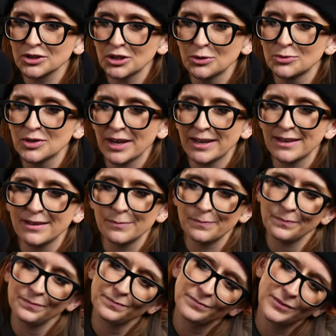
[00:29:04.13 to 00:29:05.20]
You take
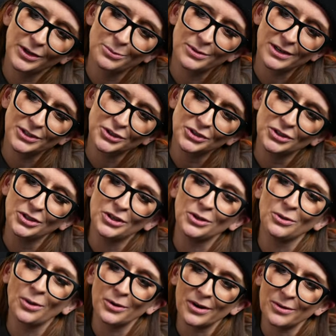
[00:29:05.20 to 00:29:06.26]
your brush, you
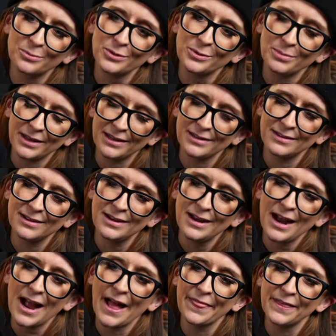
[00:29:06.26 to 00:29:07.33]
load it up with paint,
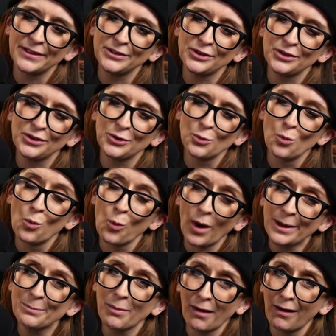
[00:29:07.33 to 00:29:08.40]
and then you
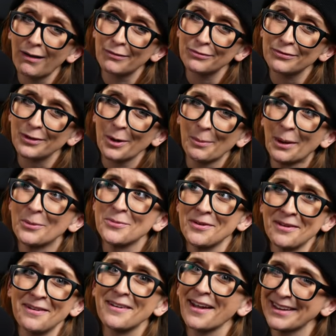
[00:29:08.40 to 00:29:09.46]
wipe off about
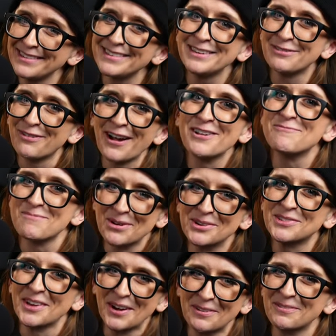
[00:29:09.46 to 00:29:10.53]

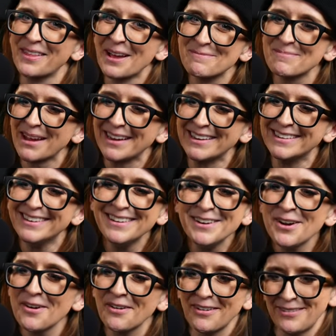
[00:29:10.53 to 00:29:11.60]
95% of that paint
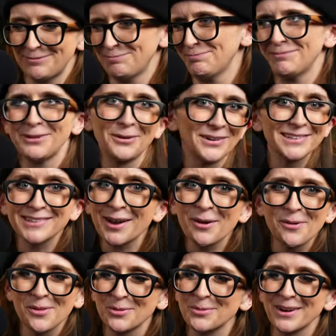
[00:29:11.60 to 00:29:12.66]
on a
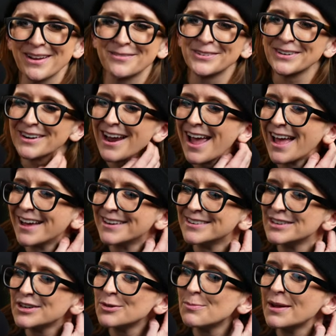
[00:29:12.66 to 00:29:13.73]
towel or whatever
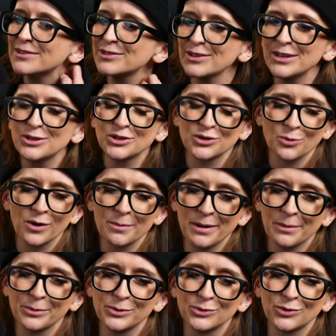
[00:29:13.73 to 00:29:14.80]
and you basically just want to be
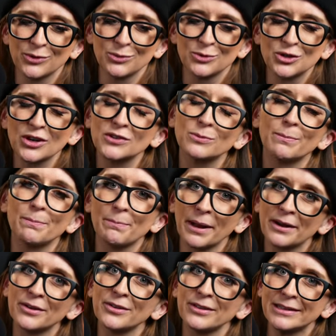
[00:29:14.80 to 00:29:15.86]
able to just
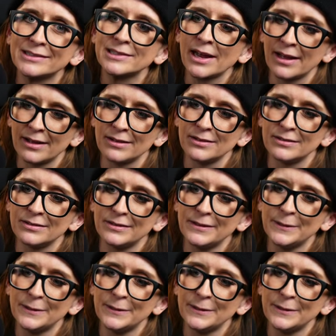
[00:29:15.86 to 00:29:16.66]
barely tell